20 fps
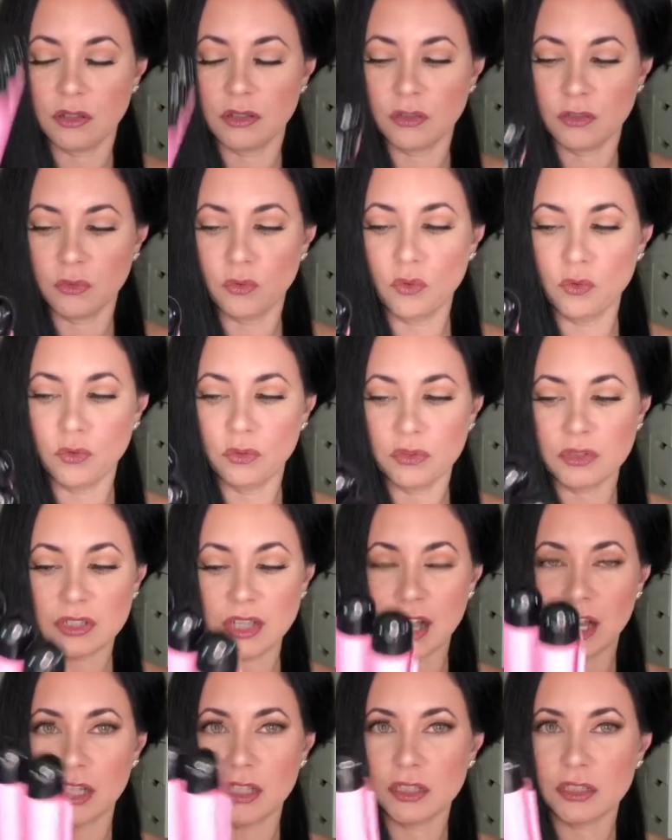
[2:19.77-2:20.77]
Ooh, it's
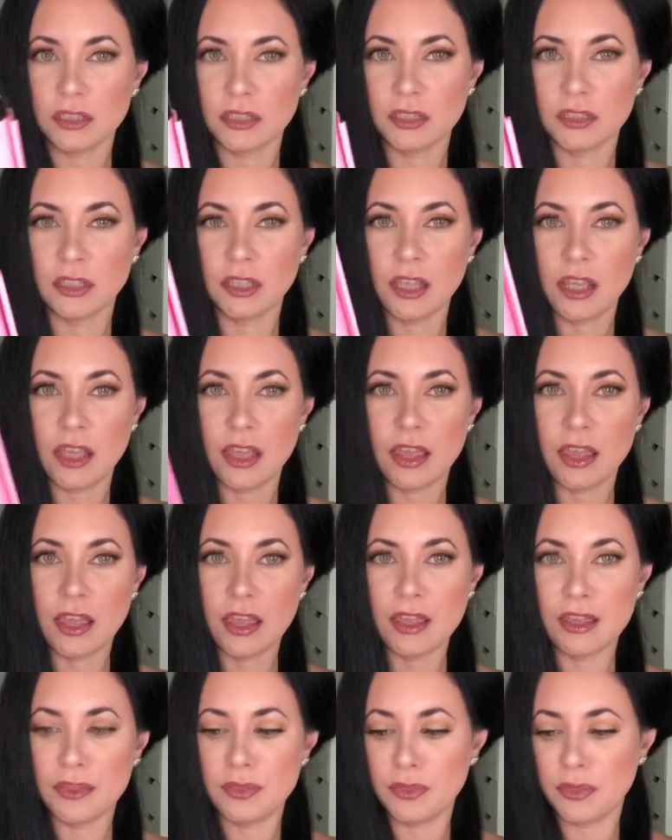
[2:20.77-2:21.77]
hot.
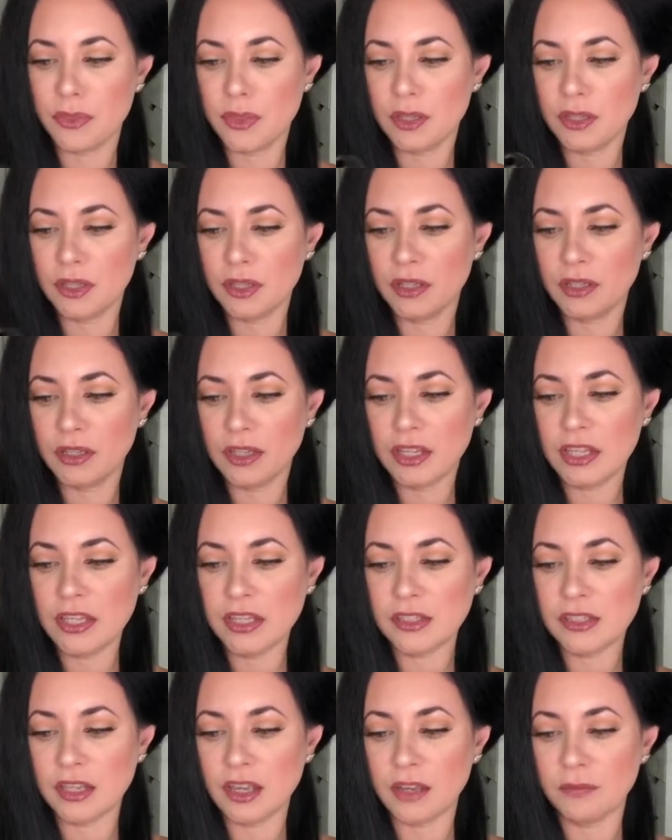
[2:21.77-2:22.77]
And the
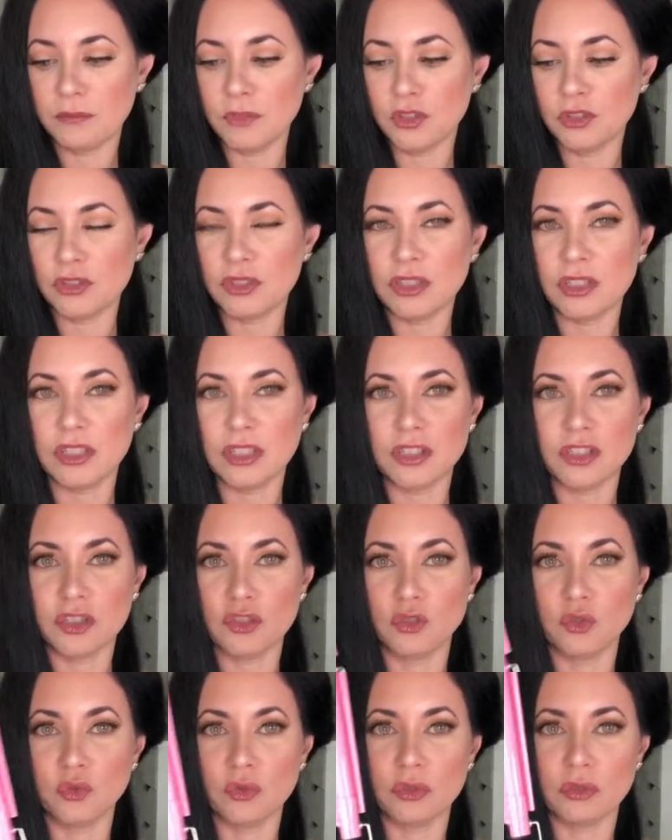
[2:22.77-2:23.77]
heat I'm using is
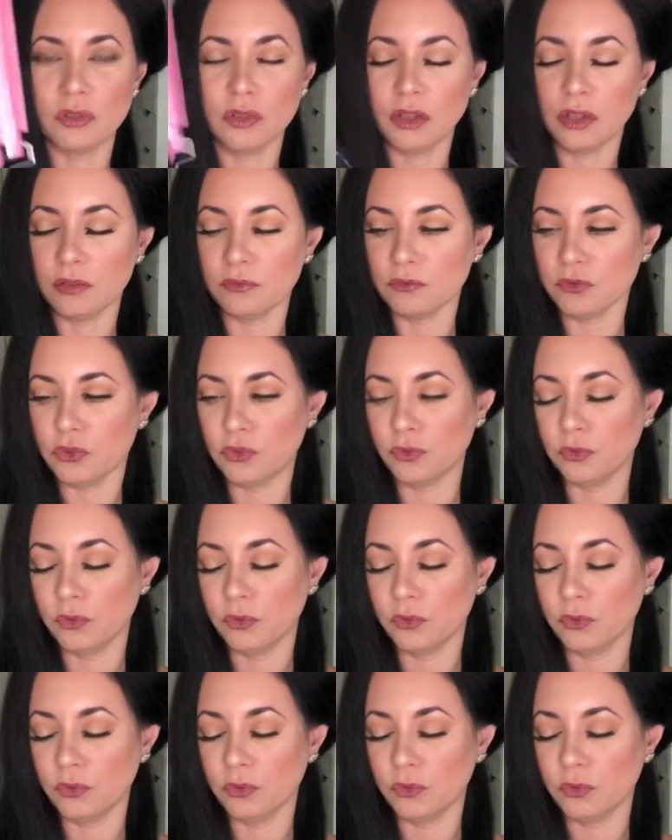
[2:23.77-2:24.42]
210.